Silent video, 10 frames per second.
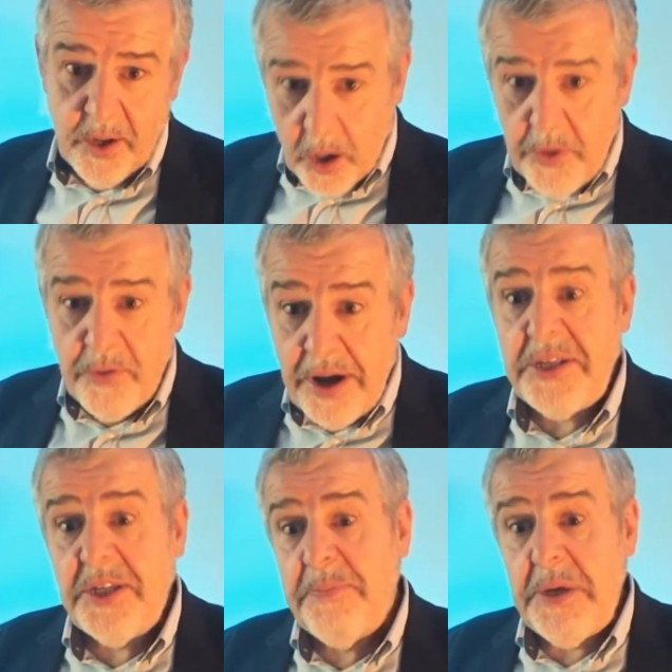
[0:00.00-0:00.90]
Are we
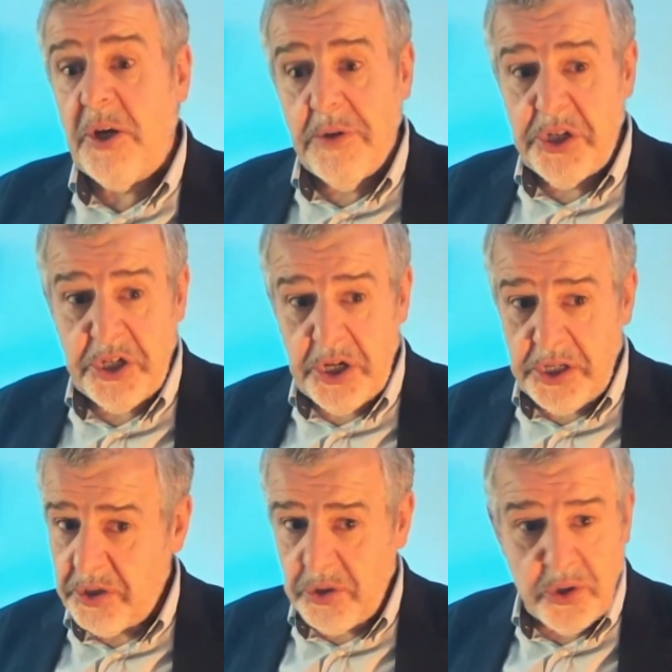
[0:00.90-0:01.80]
ready to become a
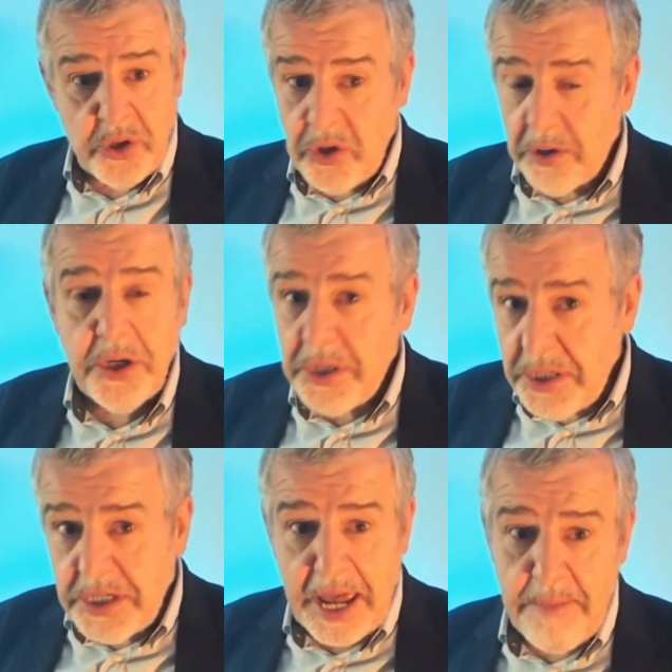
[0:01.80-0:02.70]
church that does not
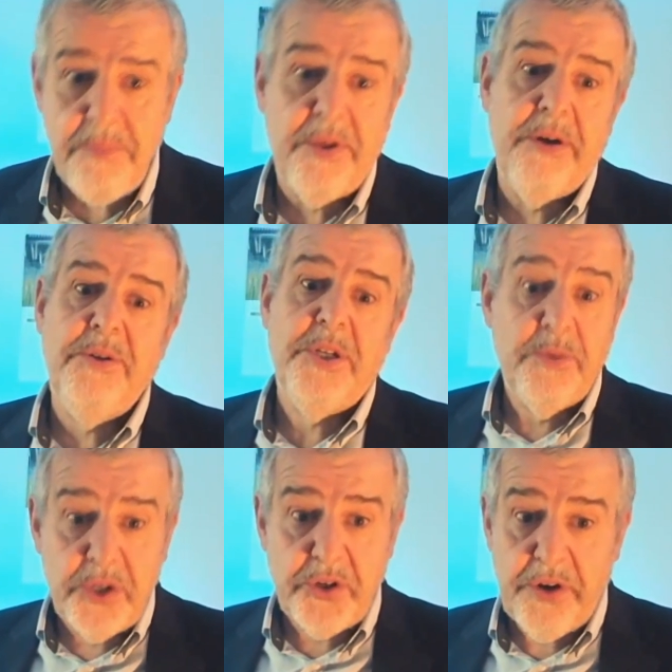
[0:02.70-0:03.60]
condemn those who
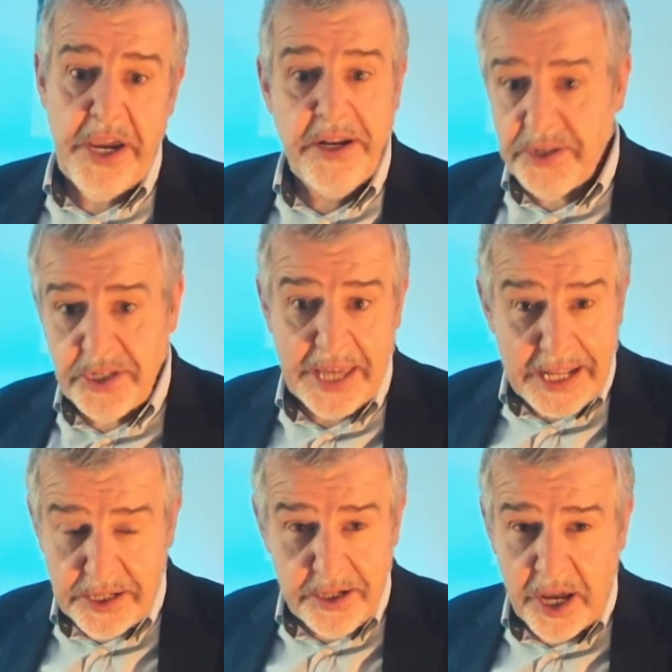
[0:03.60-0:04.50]
are strayed and
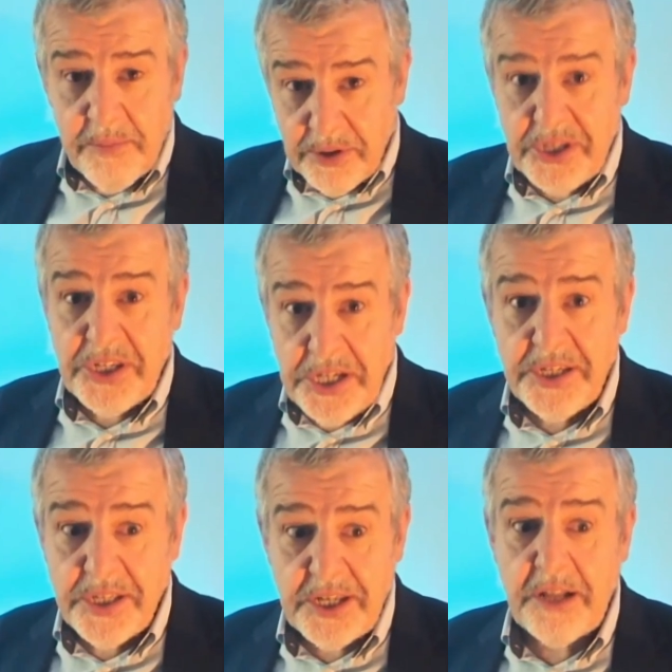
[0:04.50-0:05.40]
scattered, but sees
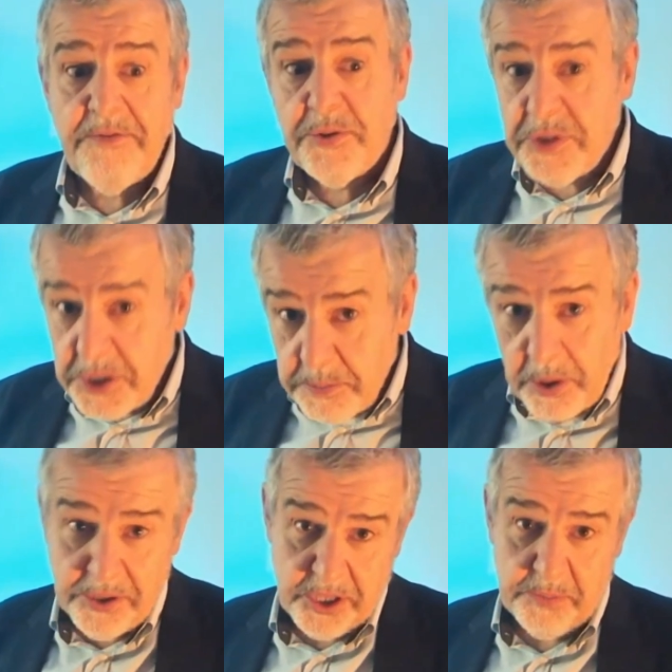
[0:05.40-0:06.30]
itself as
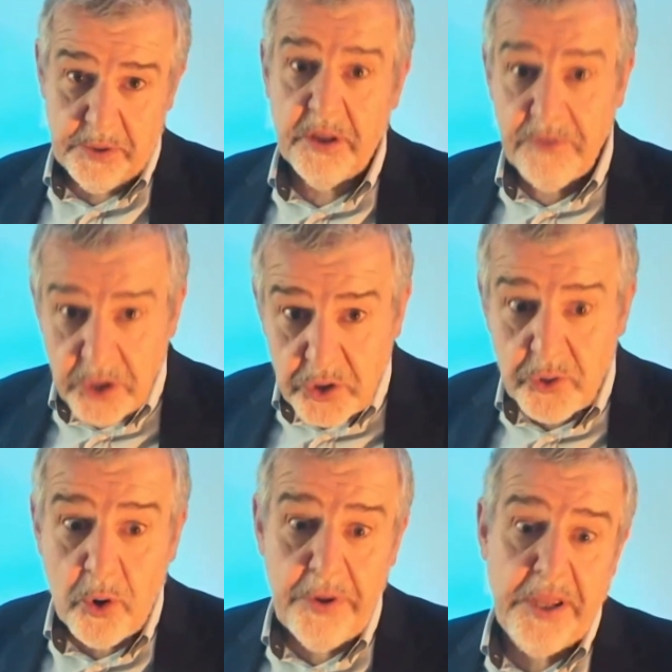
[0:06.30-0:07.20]
responsible for
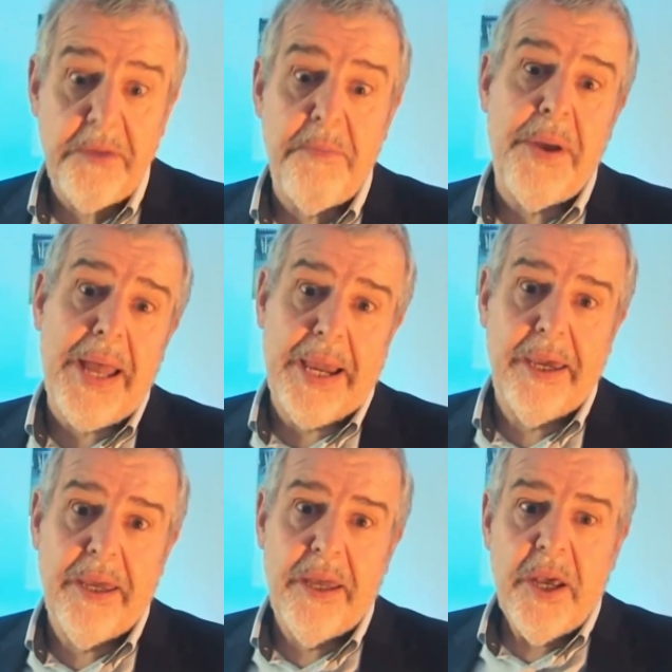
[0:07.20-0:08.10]
drawing them back?